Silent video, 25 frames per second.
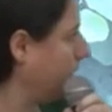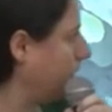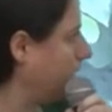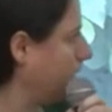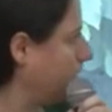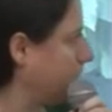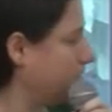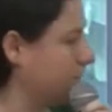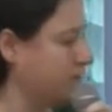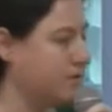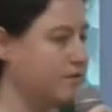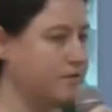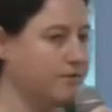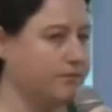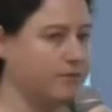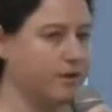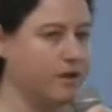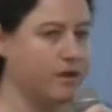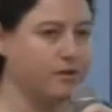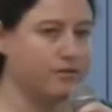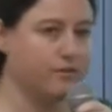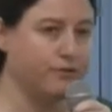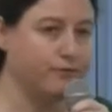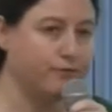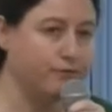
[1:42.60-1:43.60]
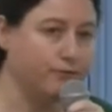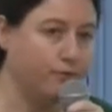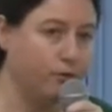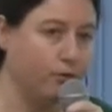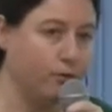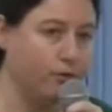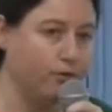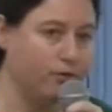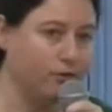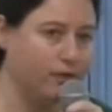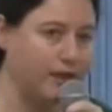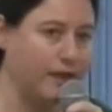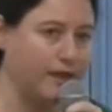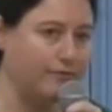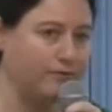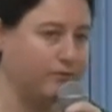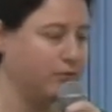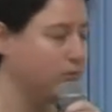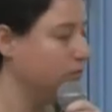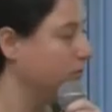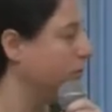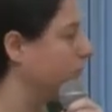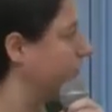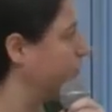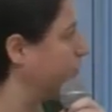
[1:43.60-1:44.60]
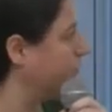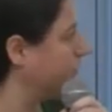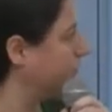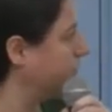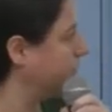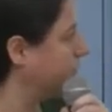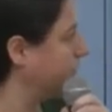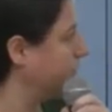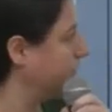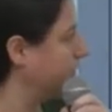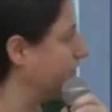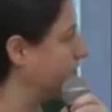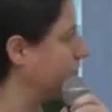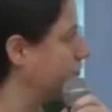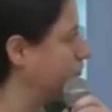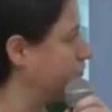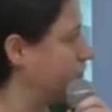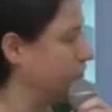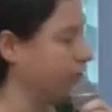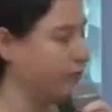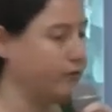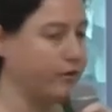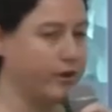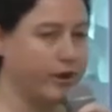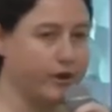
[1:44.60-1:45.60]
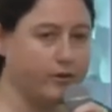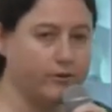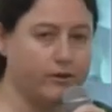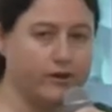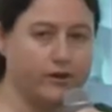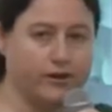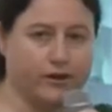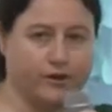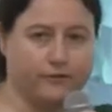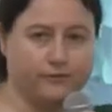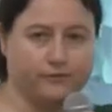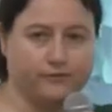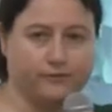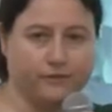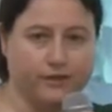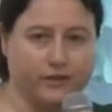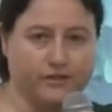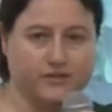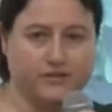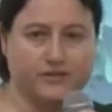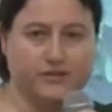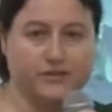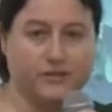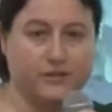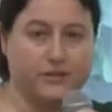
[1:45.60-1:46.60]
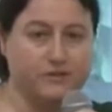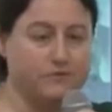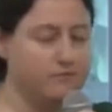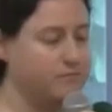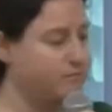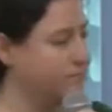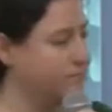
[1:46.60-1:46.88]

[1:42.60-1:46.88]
And then you've got the fourth level, which is generative listening,